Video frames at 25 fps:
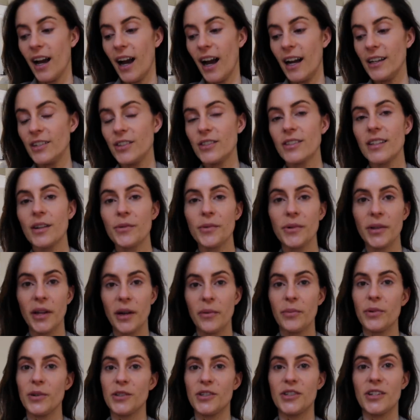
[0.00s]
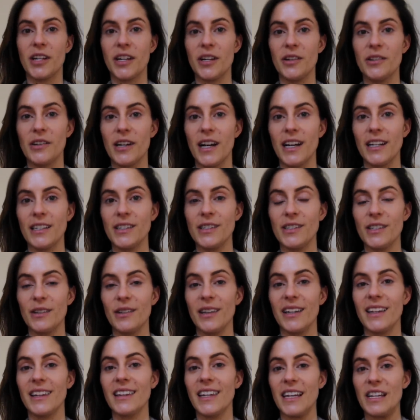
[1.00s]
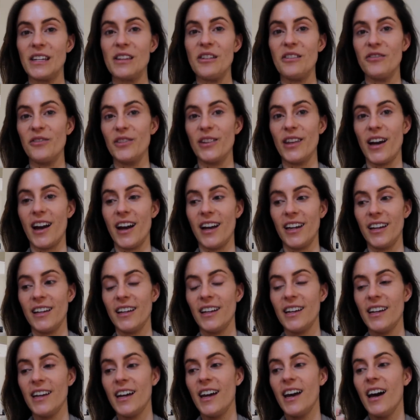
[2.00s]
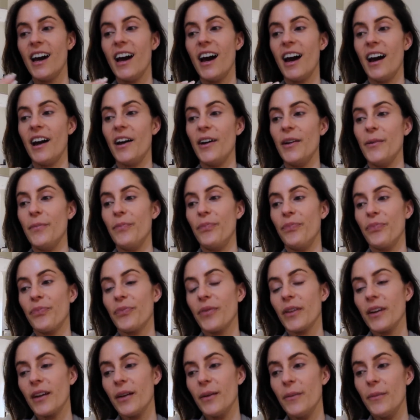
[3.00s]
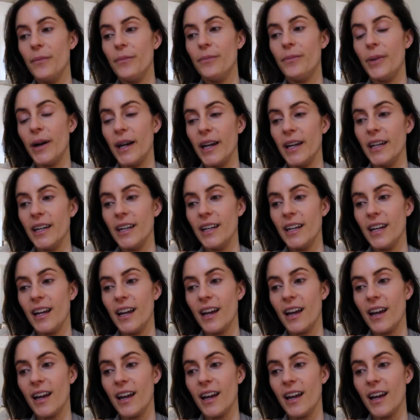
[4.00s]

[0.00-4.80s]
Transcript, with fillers: I just, I really appreciate you guys, so like thank you for that. Um, but